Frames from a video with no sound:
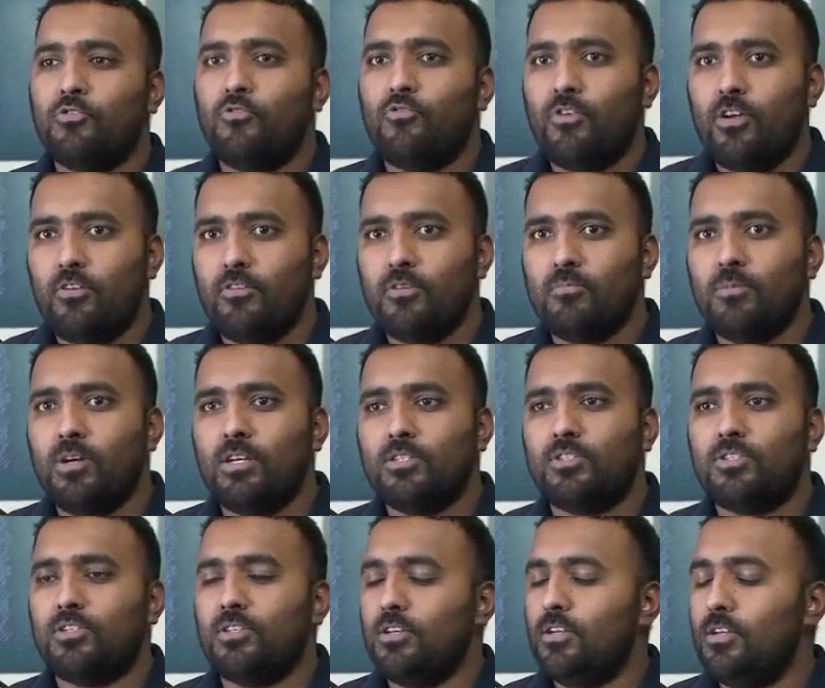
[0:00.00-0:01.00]
you very
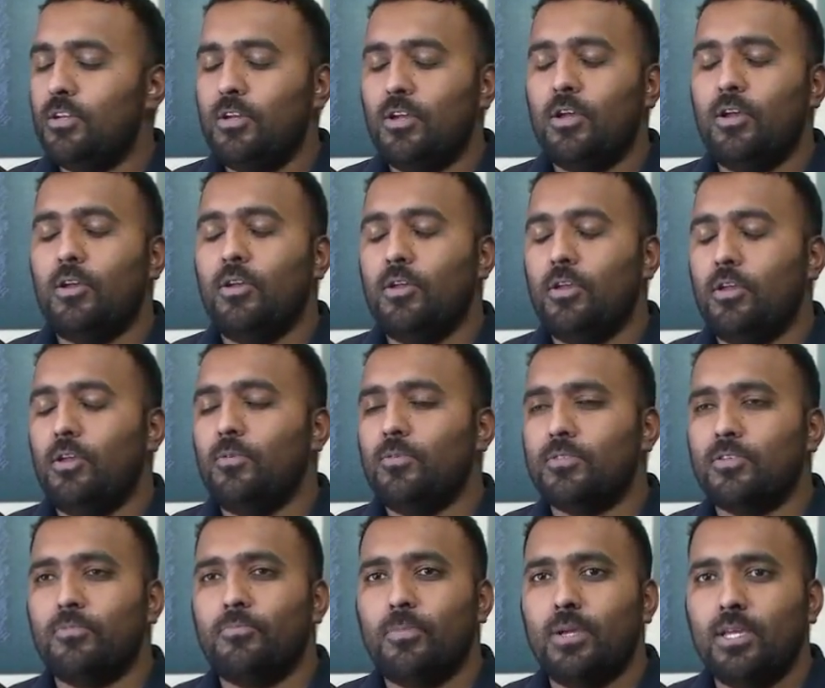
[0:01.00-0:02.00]
much. Uh, it
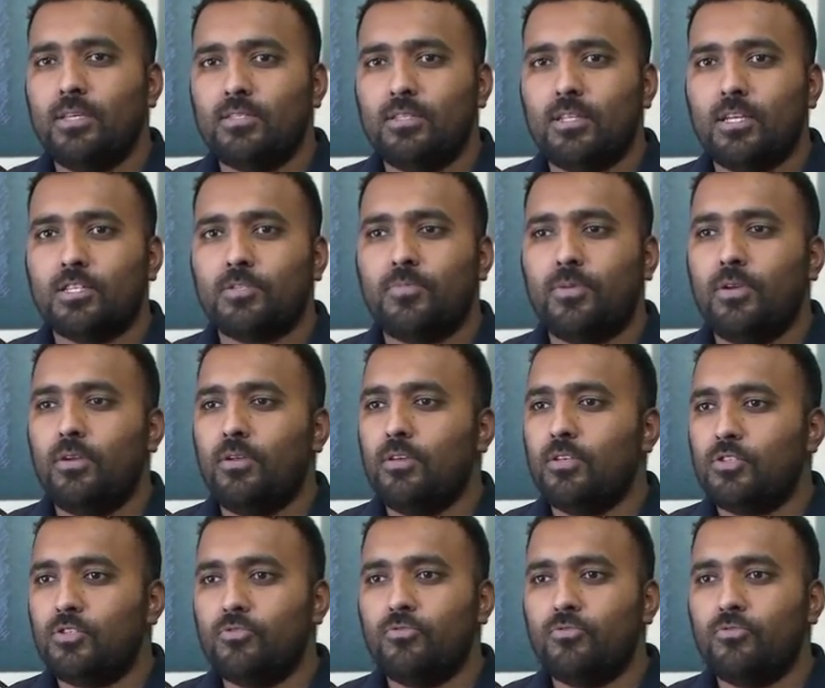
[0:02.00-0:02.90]
was an amazing experience.